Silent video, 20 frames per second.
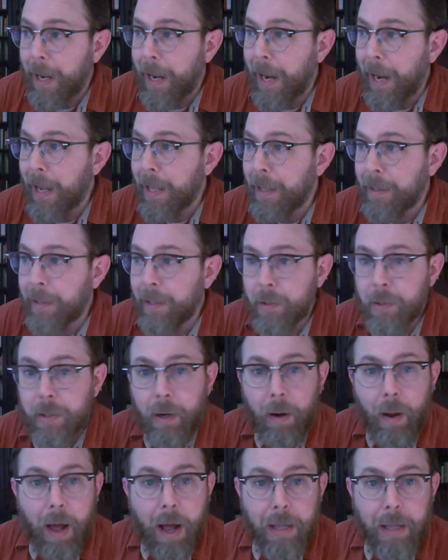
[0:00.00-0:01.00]
And there's
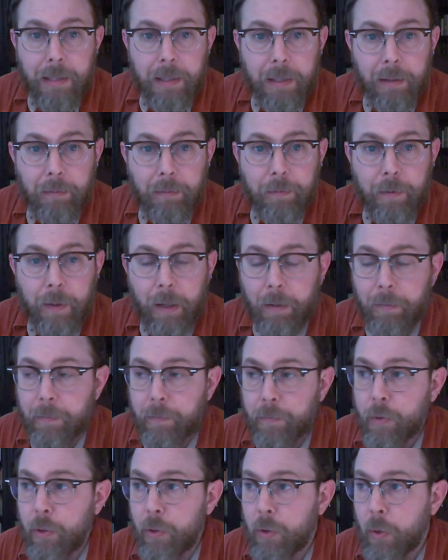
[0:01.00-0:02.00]
lots of
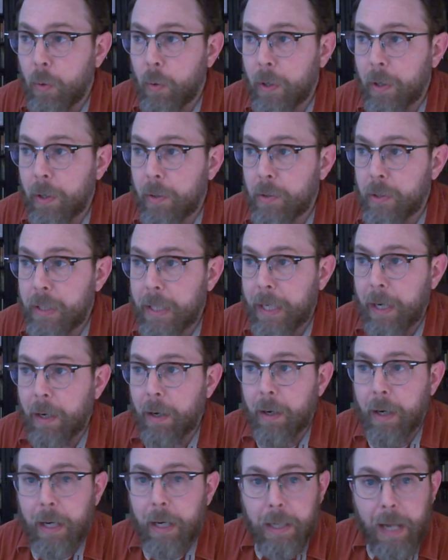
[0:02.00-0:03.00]
tutorials
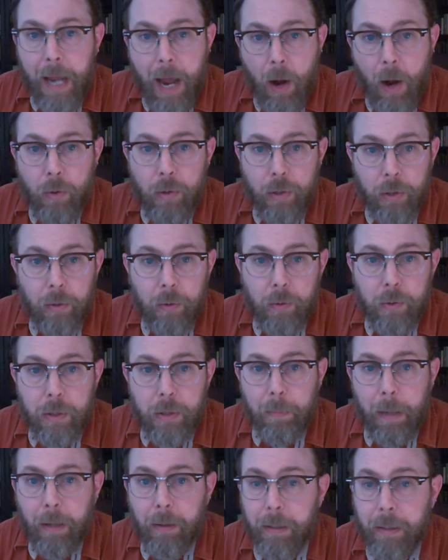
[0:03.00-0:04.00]
there and
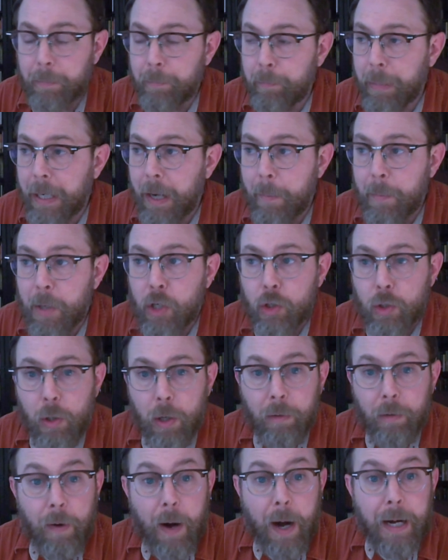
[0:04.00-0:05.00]
how-tos about becoming
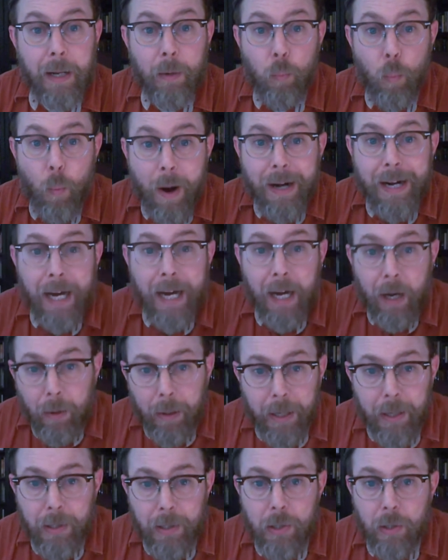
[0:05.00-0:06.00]
certified and what
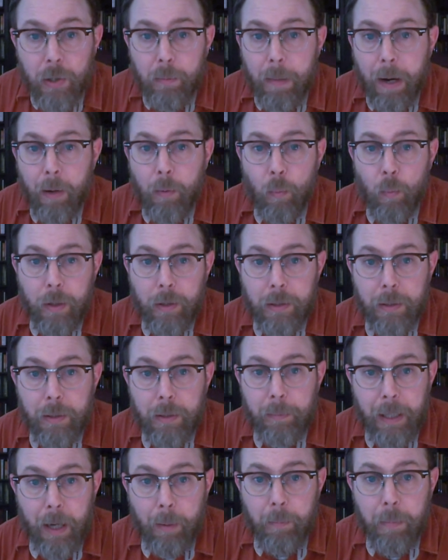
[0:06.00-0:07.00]
areas you might want to
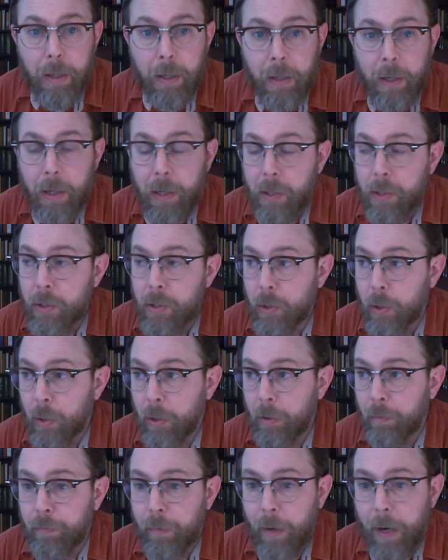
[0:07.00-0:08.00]
become
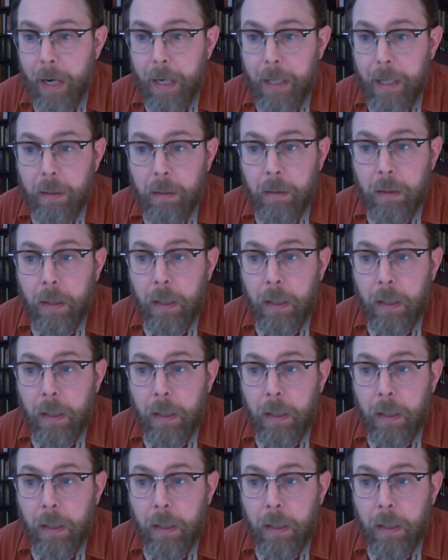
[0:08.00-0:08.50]
certified.